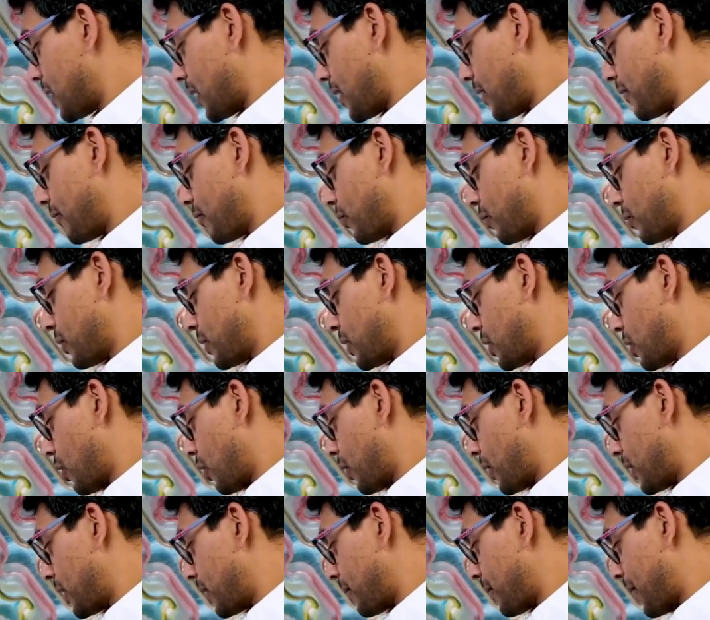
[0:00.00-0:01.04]
that you've already
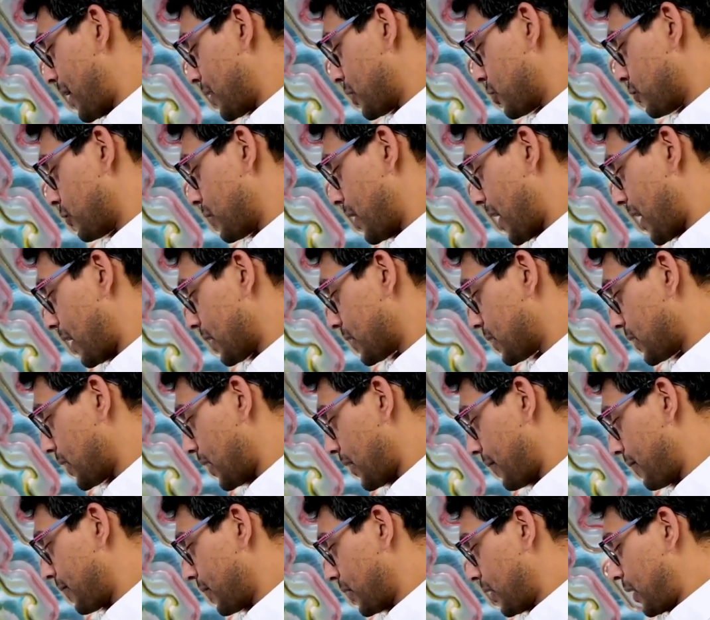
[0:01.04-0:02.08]
got in the batch reactor.
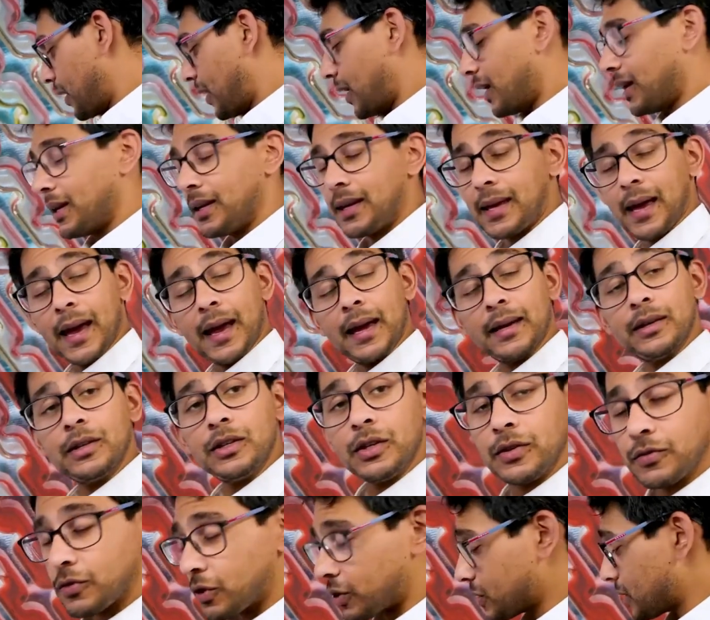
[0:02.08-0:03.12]
And again,
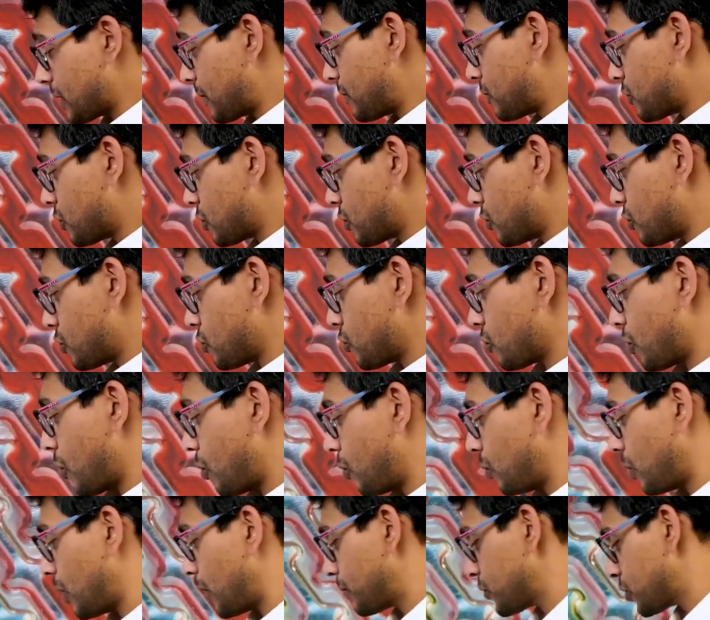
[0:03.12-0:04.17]
you've got temperature
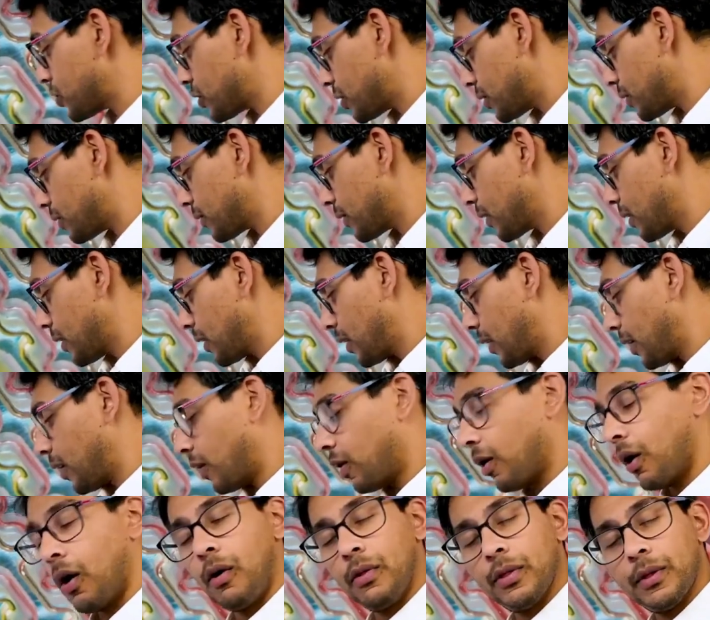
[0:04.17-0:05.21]
control option
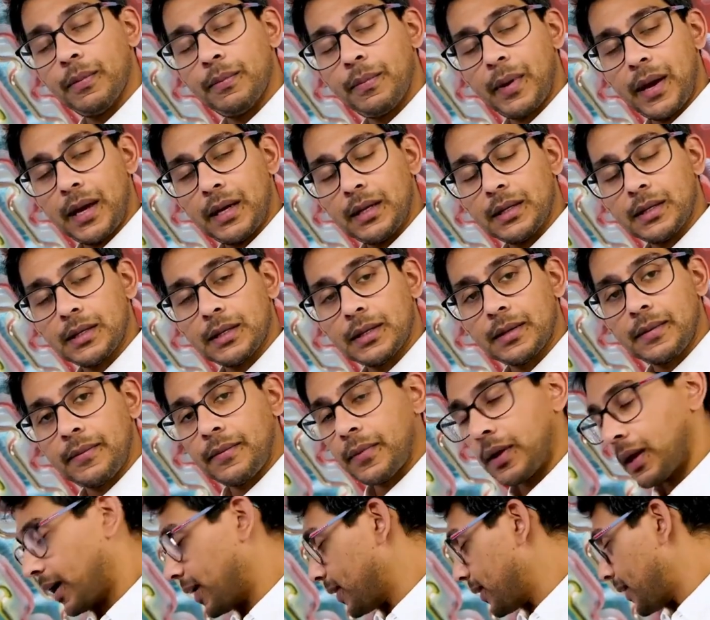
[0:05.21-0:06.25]
on the base,
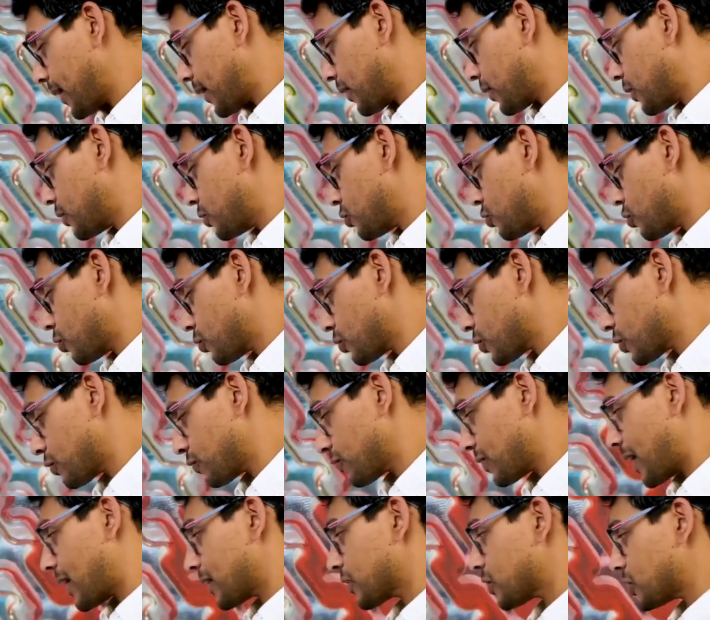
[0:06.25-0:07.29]
and that controls the
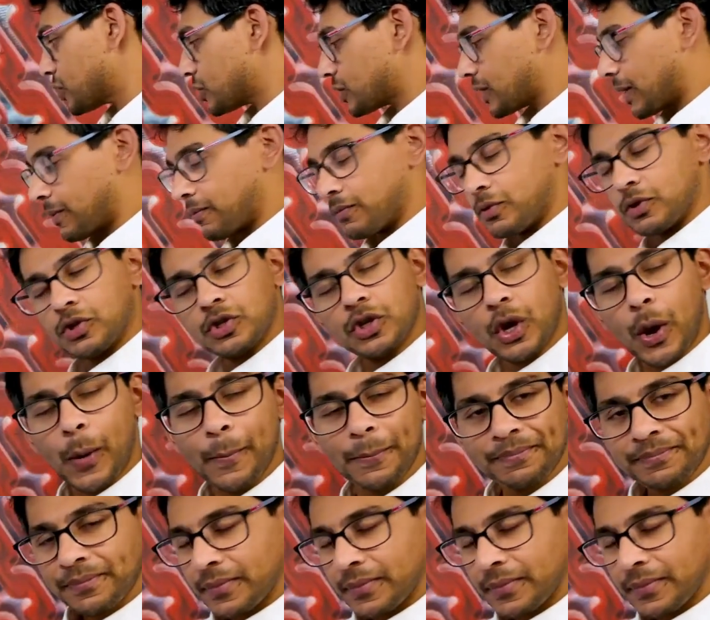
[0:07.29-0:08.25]
reaction temperature.